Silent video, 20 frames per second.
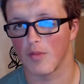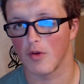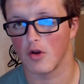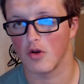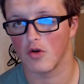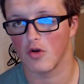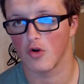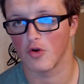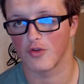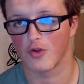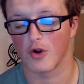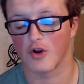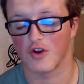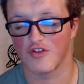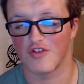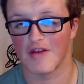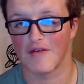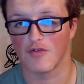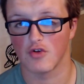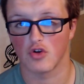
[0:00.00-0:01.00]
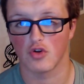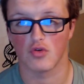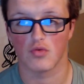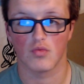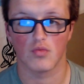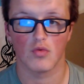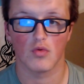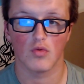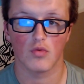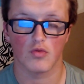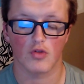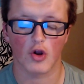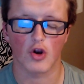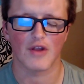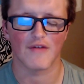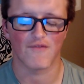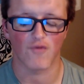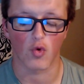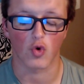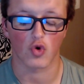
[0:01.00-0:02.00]
but or
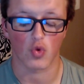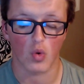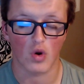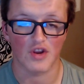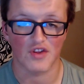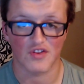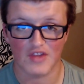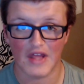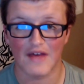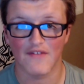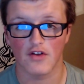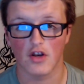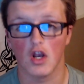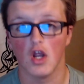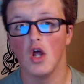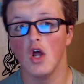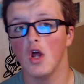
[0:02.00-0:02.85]
34-27.